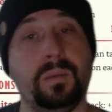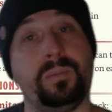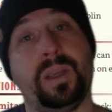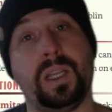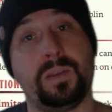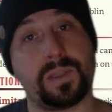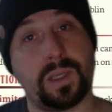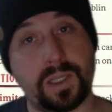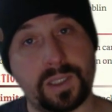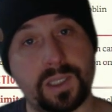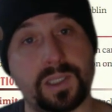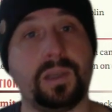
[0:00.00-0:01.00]
PDFs don't
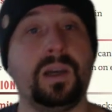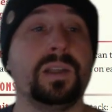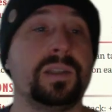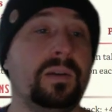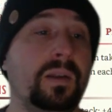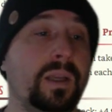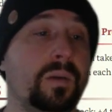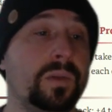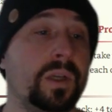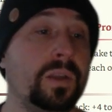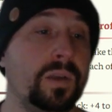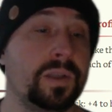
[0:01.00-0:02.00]
exist, guys. They're illegal.
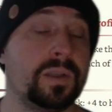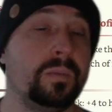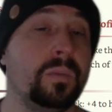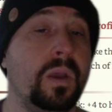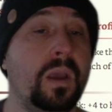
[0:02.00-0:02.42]
Don't use them.